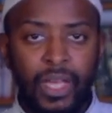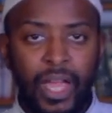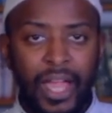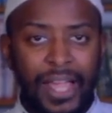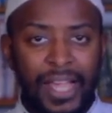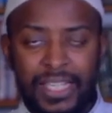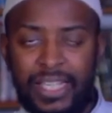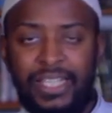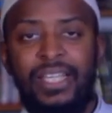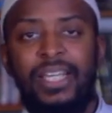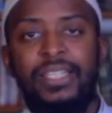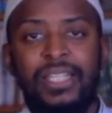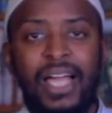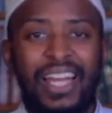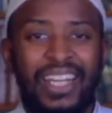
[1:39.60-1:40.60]
is
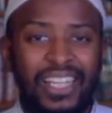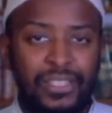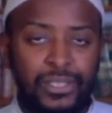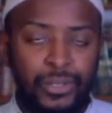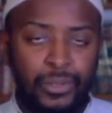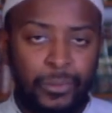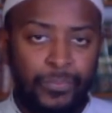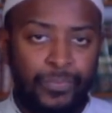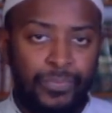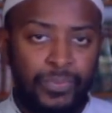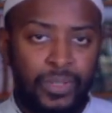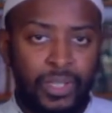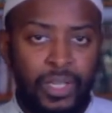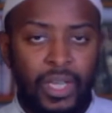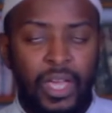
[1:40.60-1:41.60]
identical
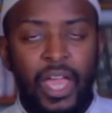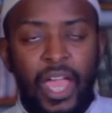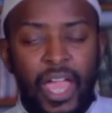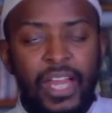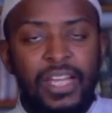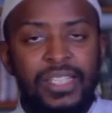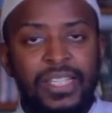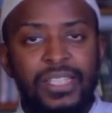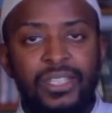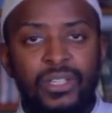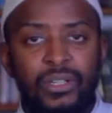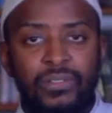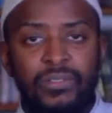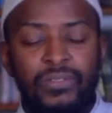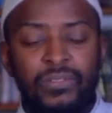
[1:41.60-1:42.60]
in the sense
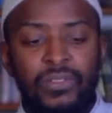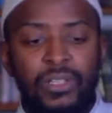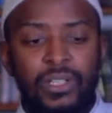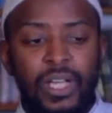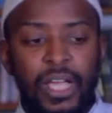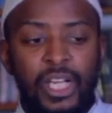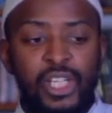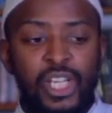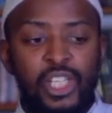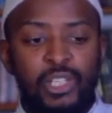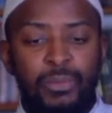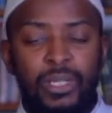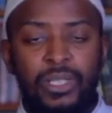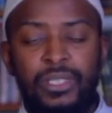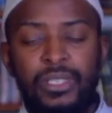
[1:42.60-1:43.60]
of
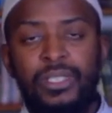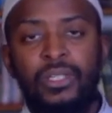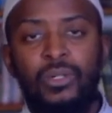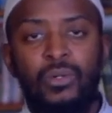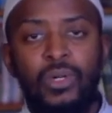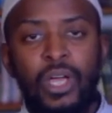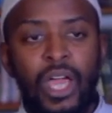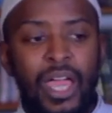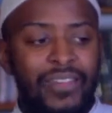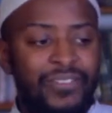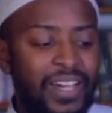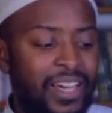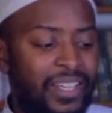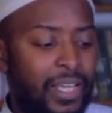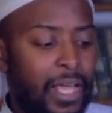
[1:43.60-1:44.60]
exchangeability. So if I
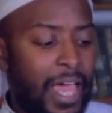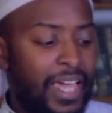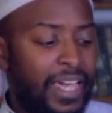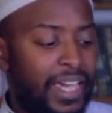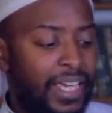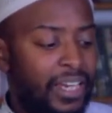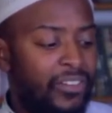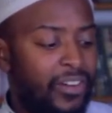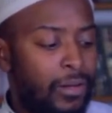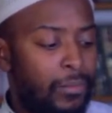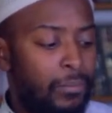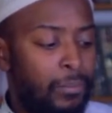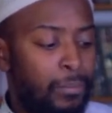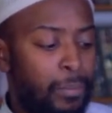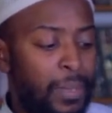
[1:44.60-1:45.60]
had a
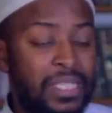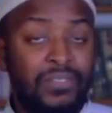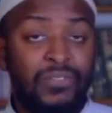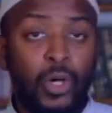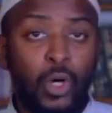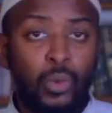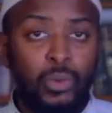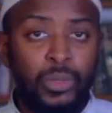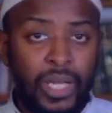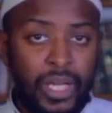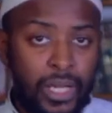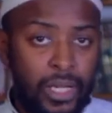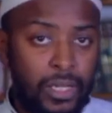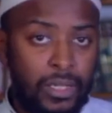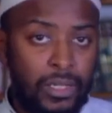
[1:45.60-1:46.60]
kilogram piece of gold
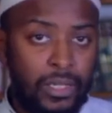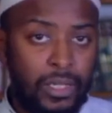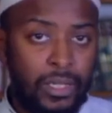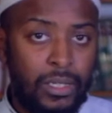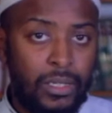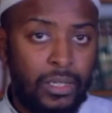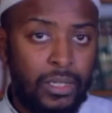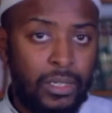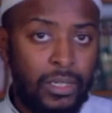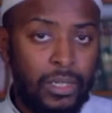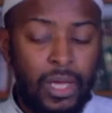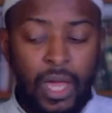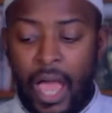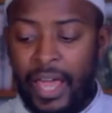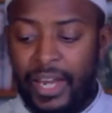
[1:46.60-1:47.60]
here
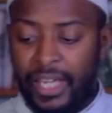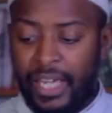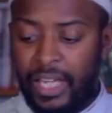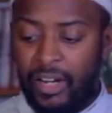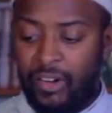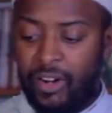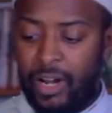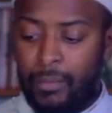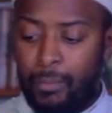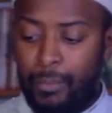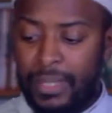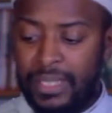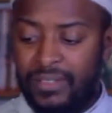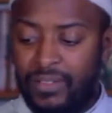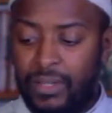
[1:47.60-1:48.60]
and a kilogram
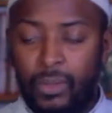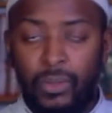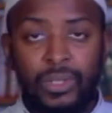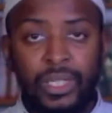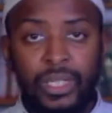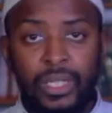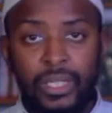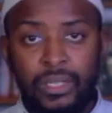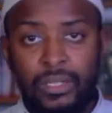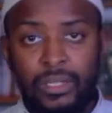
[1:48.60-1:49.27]
piece of gold here,